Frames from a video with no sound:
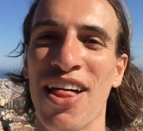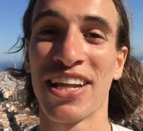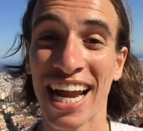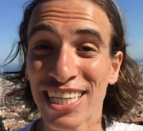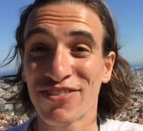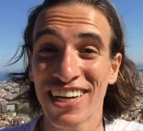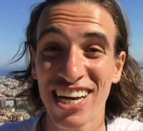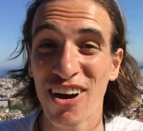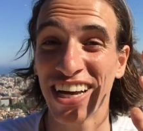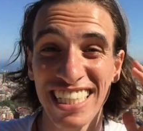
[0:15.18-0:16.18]
Today's
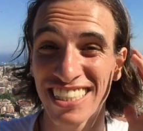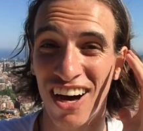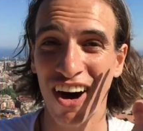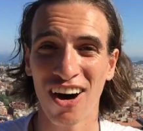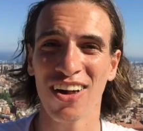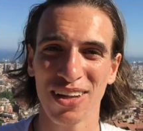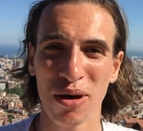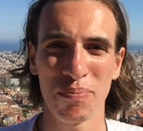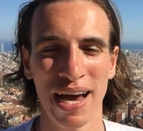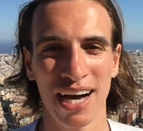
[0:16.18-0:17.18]
video is all
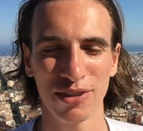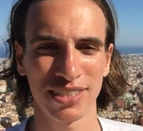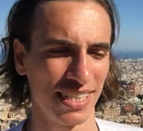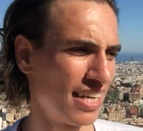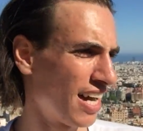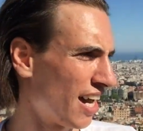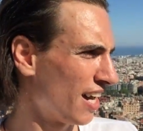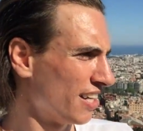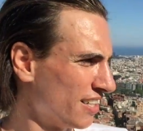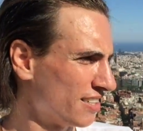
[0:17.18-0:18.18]
about
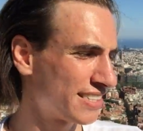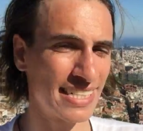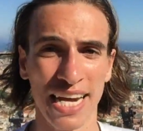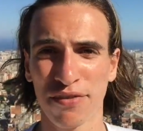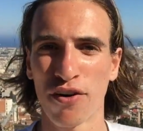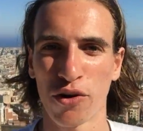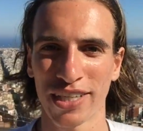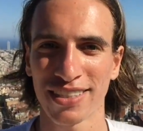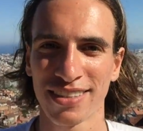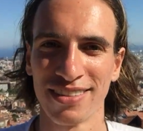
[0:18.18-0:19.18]
staying
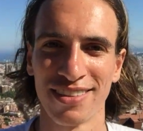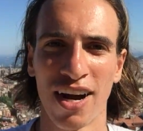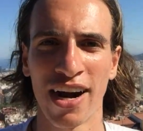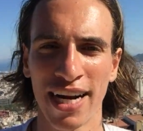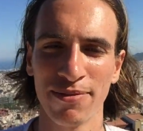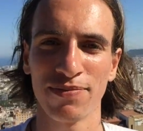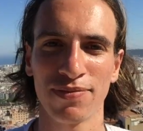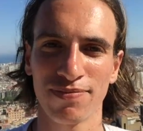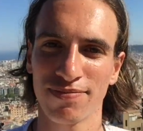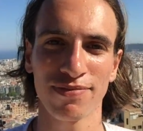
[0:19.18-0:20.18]
focused, alright?
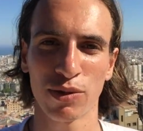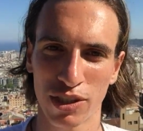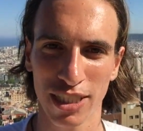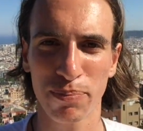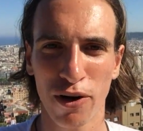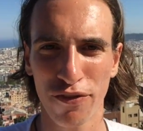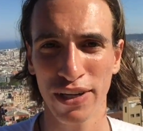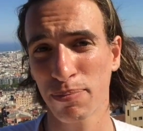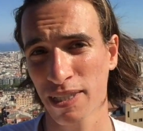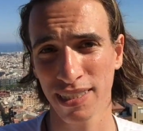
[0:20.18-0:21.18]
Which is
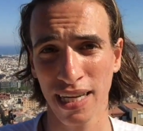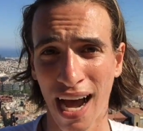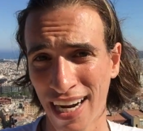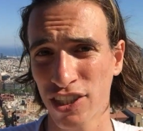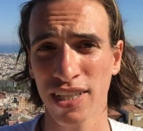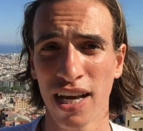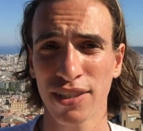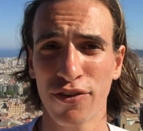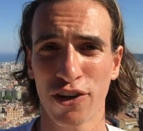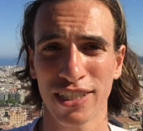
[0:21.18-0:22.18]
perfect because I just
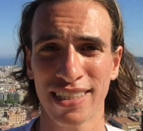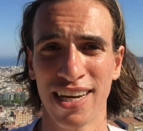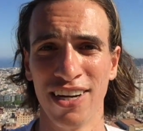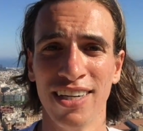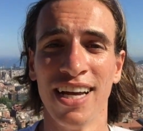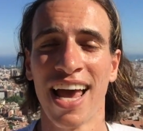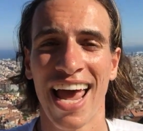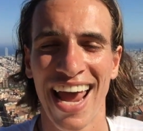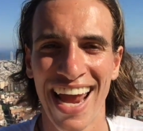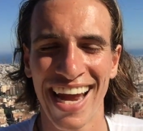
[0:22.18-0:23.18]
lost focus there.
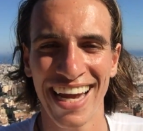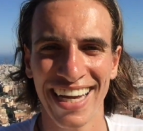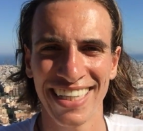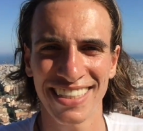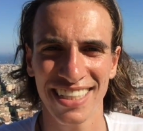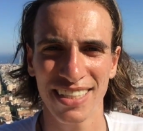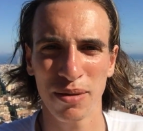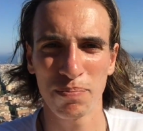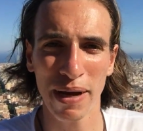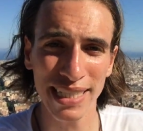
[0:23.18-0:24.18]
And
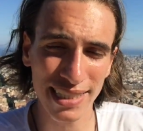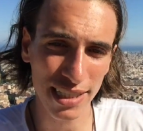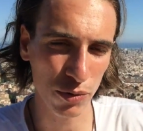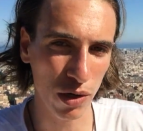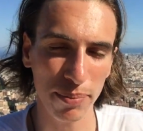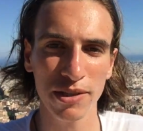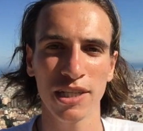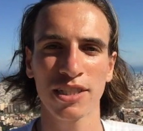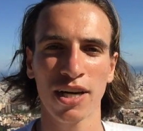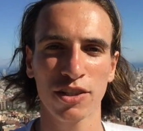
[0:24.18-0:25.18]
basically what I'm going
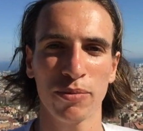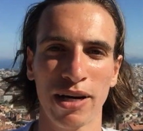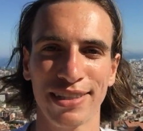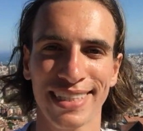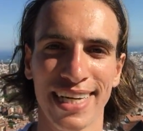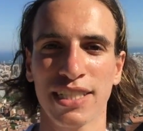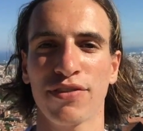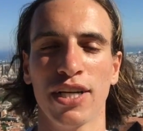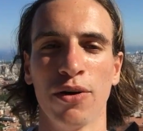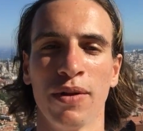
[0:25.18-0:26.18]
to talk to you about in today's
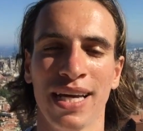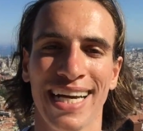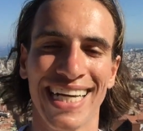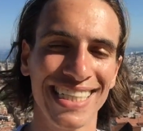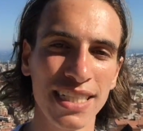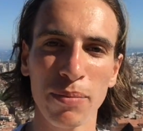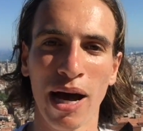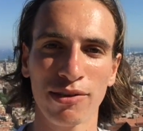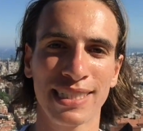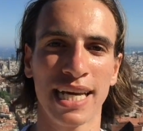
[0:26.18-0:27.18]
video isn't
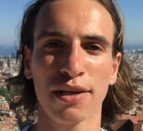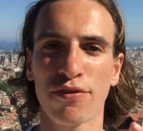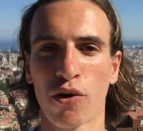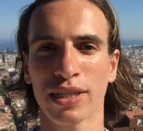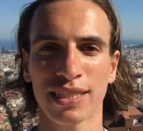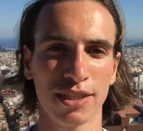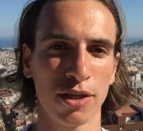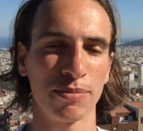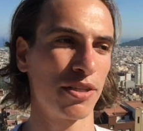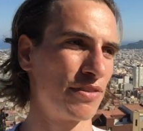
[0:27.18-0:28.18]
about staying focused in
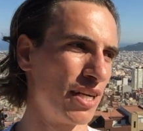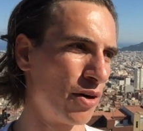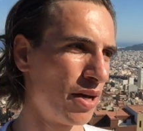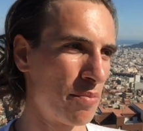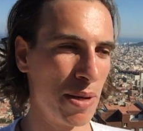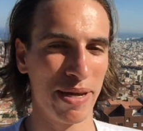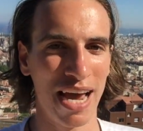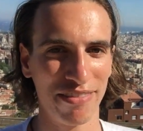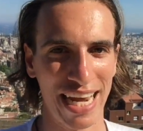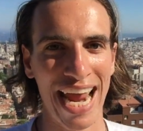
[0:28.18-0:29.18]
terms of, maybe
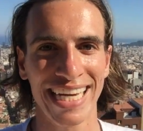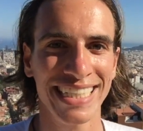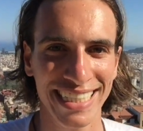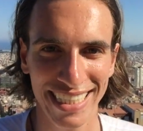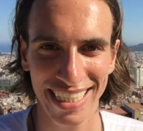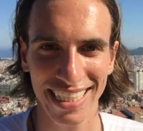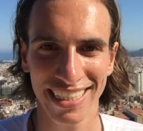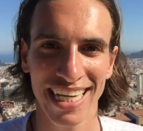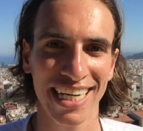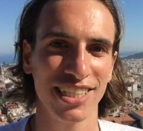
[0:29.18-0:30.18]
having ADD and
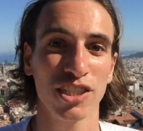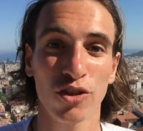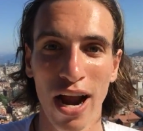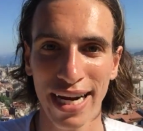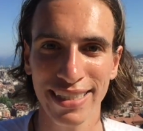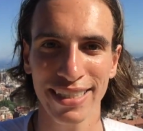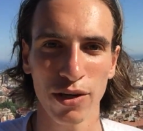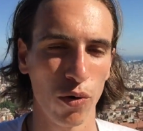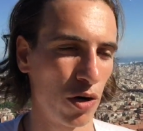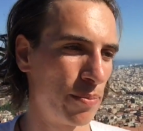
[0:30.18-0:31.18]
getting distracted,
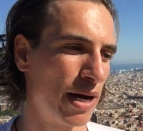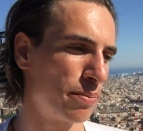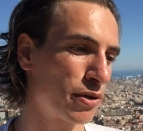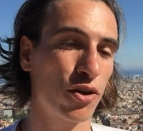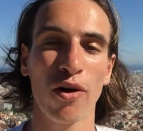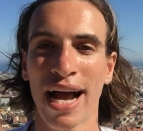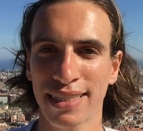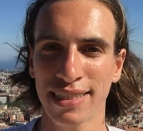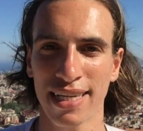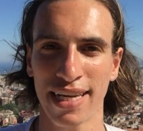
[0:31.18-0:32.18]
or about
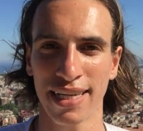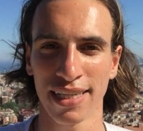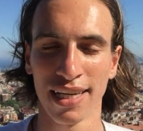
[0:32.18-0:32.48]
procrastinating.